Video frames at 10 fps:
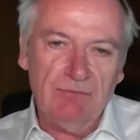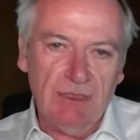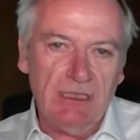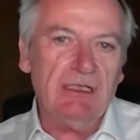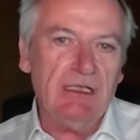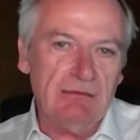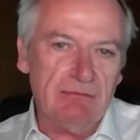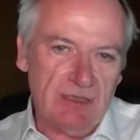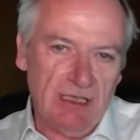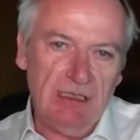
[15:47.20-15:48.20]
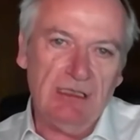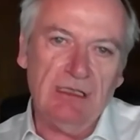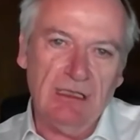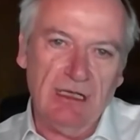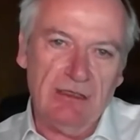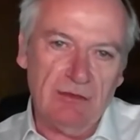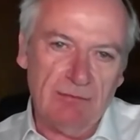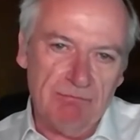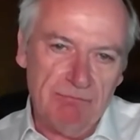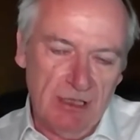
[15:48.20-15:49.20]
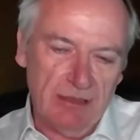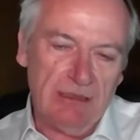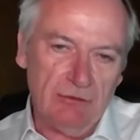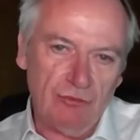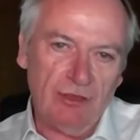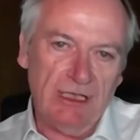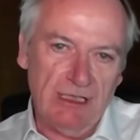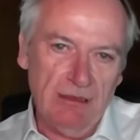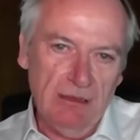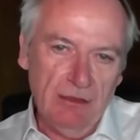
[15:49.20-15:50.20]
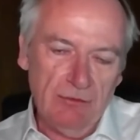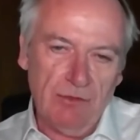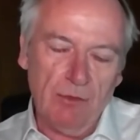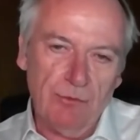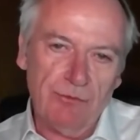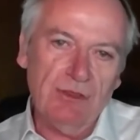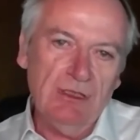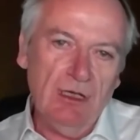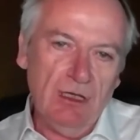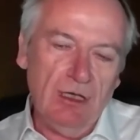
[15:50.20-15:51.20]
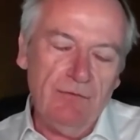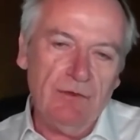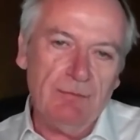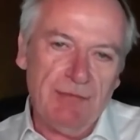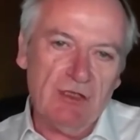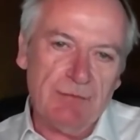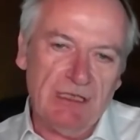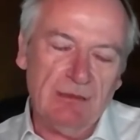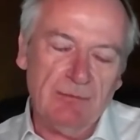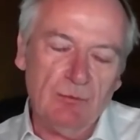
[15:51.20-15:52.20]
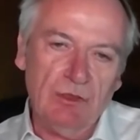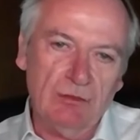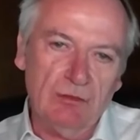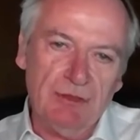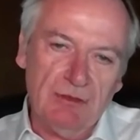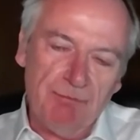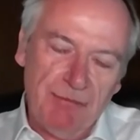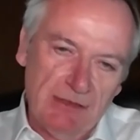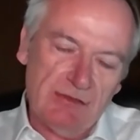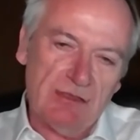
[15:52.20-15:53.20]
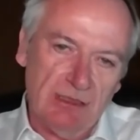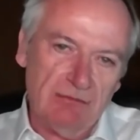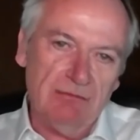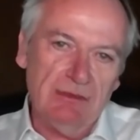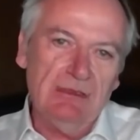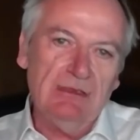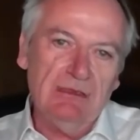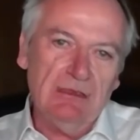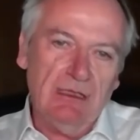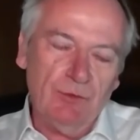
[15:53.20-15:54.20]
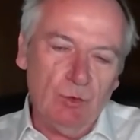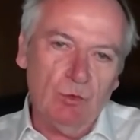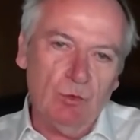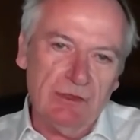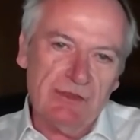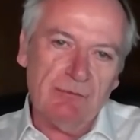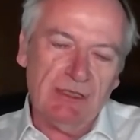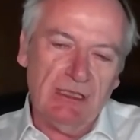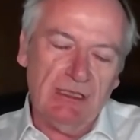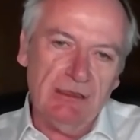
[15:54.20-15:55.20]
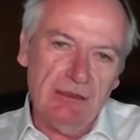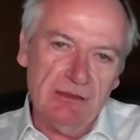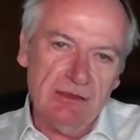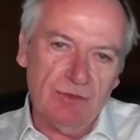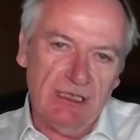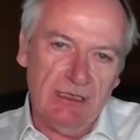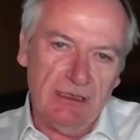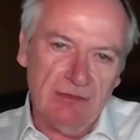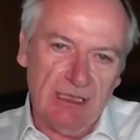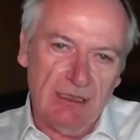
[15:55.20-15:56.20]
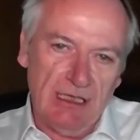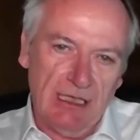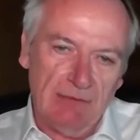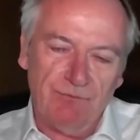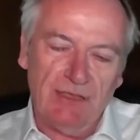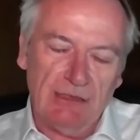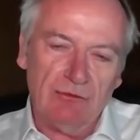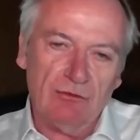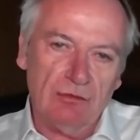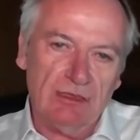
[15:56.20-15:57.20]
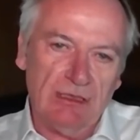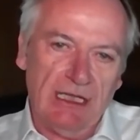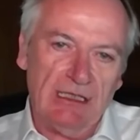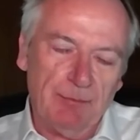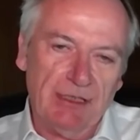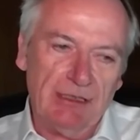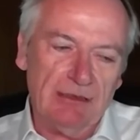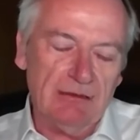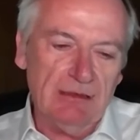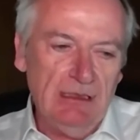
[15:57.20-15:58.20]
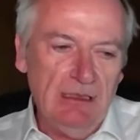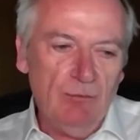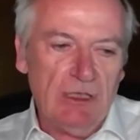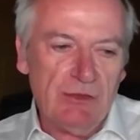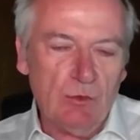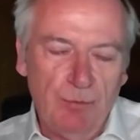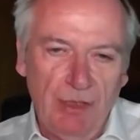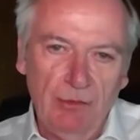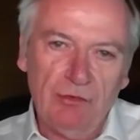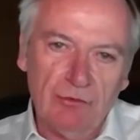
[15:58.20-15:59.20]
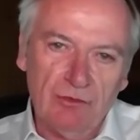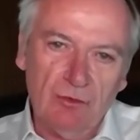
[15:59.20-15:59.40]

really taking a market share growth over the post-pandemic world. But the biggest thing of all is something I learned in Ant Financial and Alipay, when I saw a poster on the